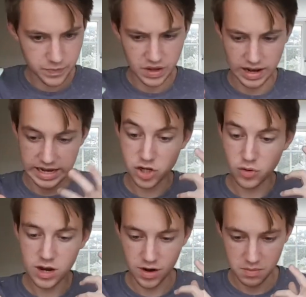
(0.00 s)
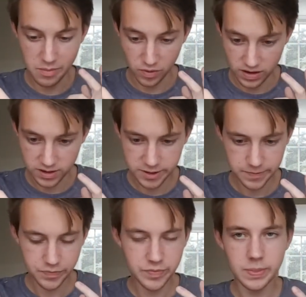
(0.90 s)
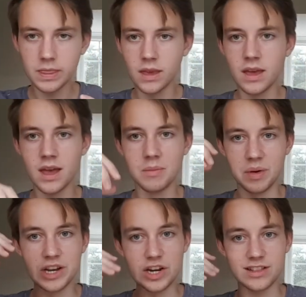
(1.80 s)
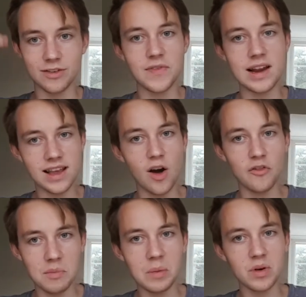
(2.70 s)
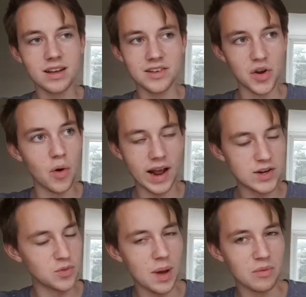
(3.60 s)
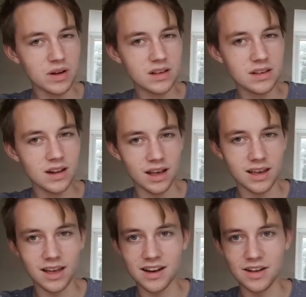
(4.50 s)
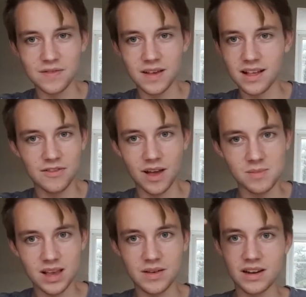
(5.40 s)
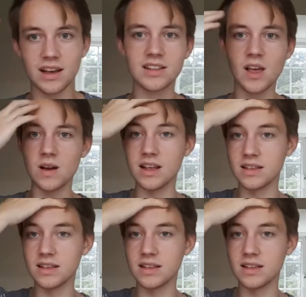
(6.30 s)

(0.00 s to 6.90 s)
Like, it's triggering memories, but just the feeling of memory, not actual memories. Like, I don't know if I'm sounding like totally